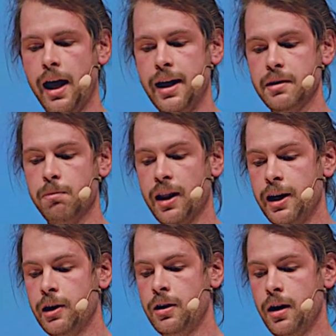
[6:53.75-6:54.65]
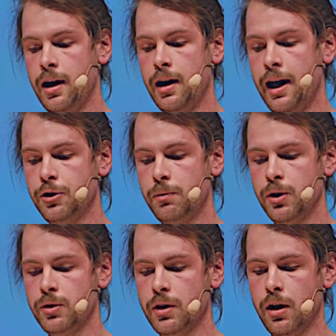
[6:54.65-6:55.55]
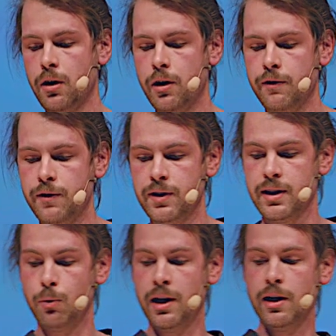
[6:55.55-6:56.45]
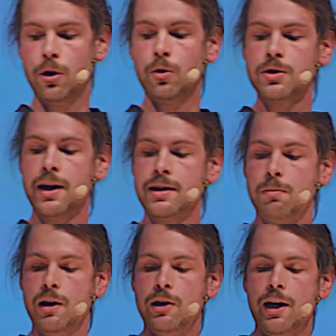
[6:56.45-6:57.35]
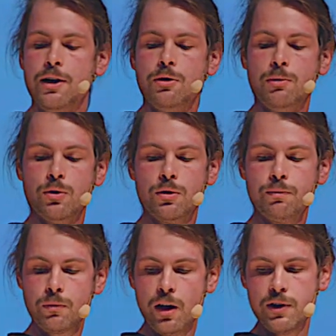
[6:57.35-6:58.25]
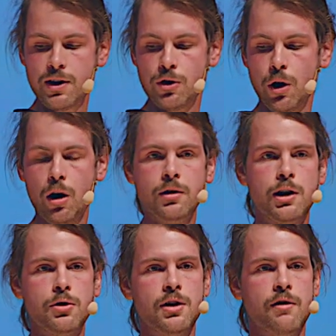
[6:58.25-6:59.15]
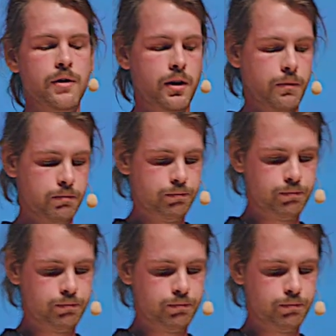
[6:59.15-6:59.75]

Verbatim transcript: has a player uh, attribute, or if it's a win, it also has a player attribute. If it's a draw, there's nothing.